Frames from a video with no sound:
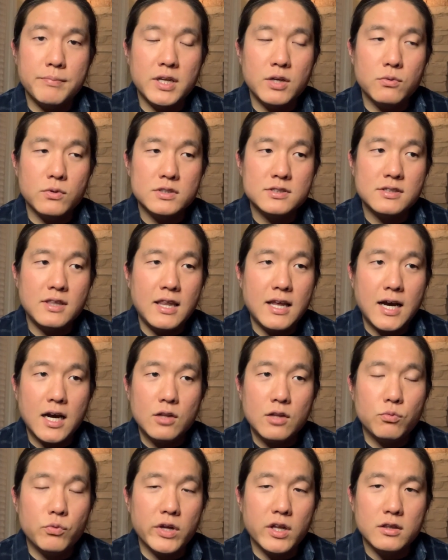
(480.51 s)
was
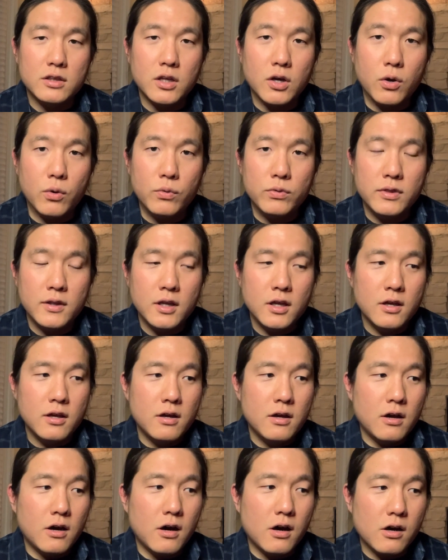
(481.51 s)
not well known,
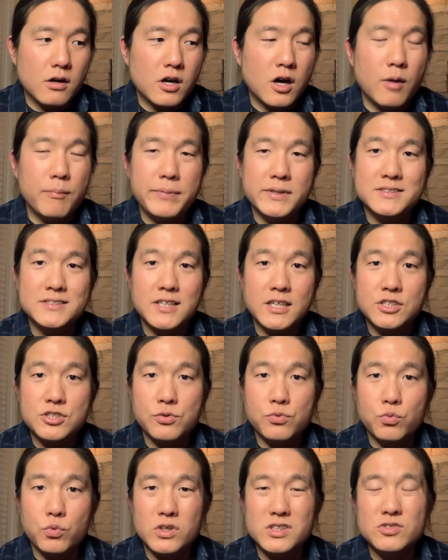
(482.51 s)

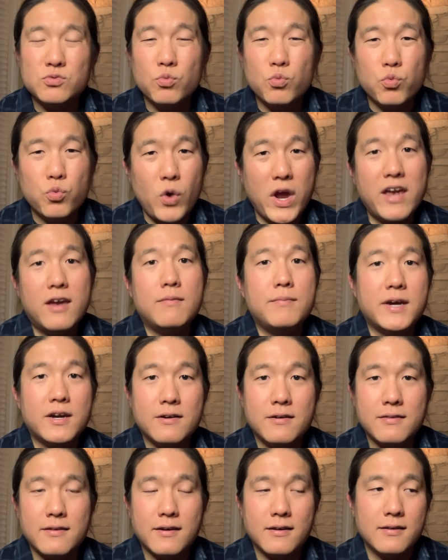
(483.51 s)
compensation was way
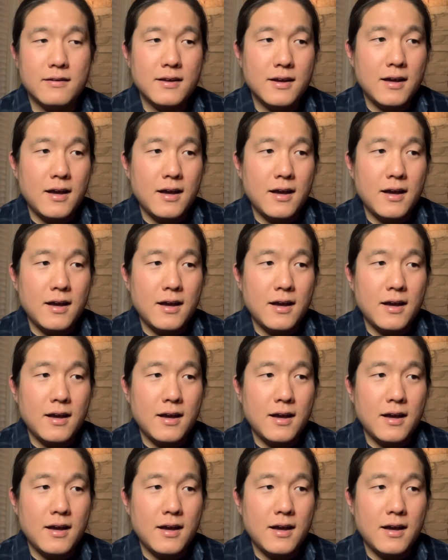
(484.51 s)
better than